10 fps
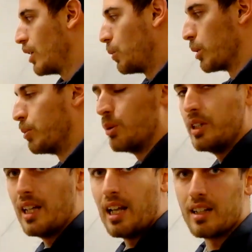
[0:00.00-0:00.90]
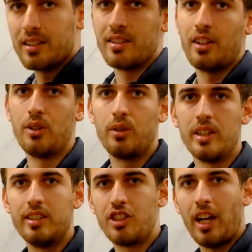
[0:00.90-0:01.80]
What a pulley allows us to do
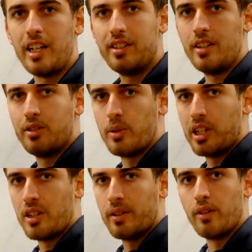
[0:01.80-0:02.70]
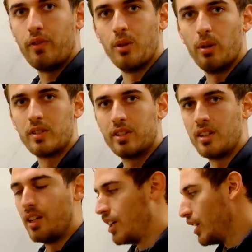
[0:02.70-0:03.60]
is change the direction of a
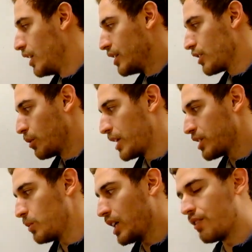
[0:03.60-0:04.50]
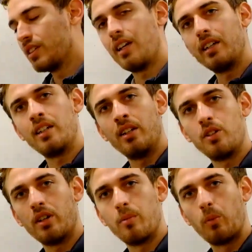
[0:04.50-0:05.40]
force. So imagine we have a 10
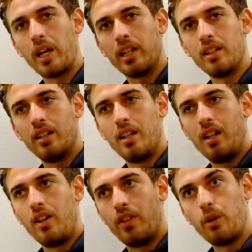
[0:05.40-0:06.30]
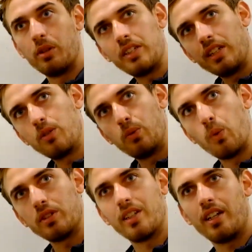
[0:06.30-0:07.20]
kilogram weight that obviously
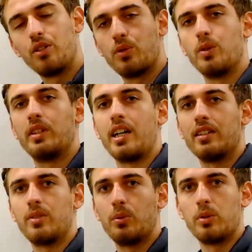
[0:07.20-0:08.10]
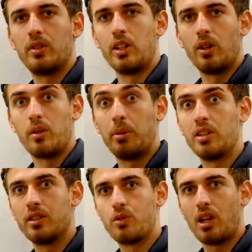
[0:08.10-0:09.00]
wants to get drawn down towards the earth
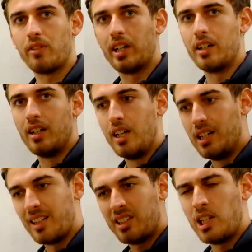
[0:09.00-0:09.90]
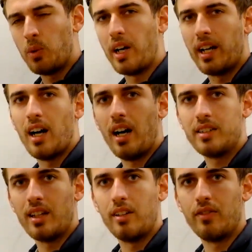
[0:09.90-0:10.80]
because of gravity. It's actually quite hard
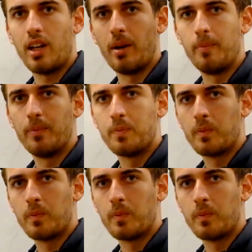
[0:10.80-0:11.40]
to lift up.